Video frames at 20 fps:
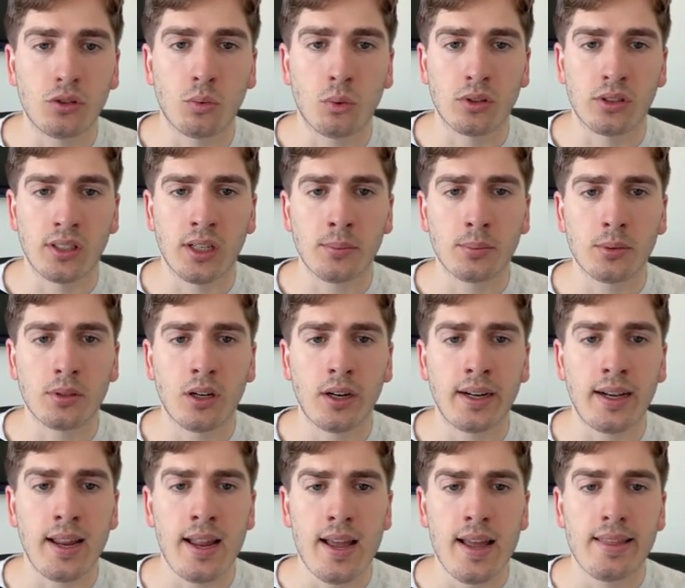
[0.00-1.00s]
towards the
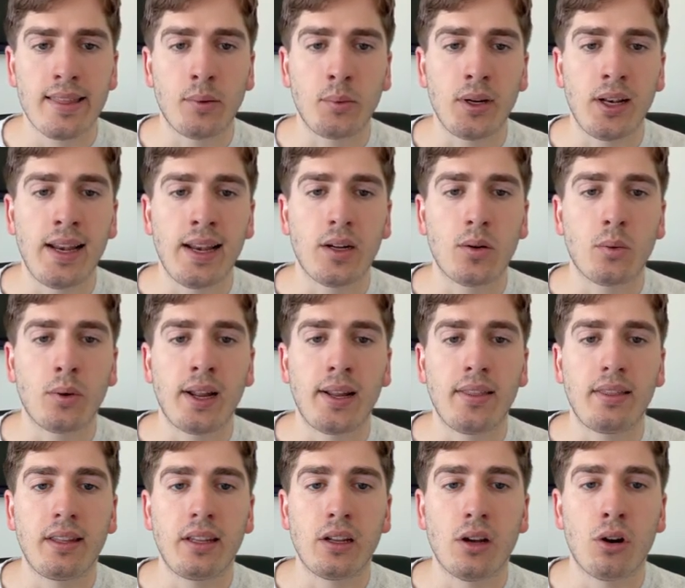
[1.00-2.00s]
upside that we
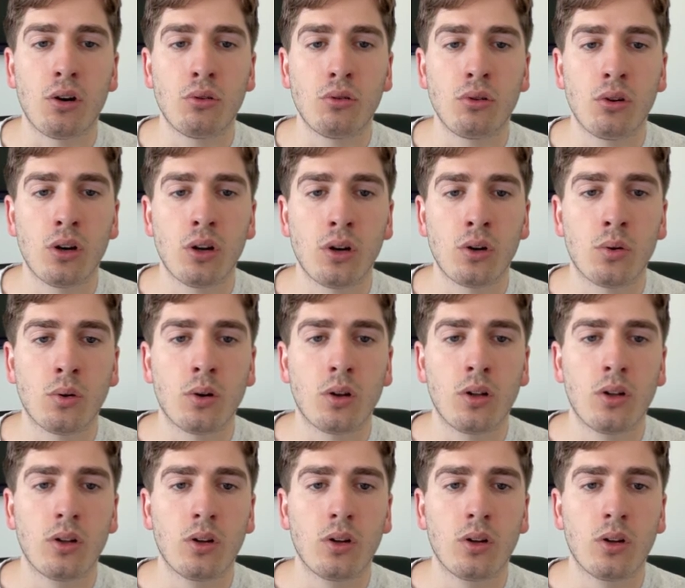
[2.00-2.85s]
liquidate the own low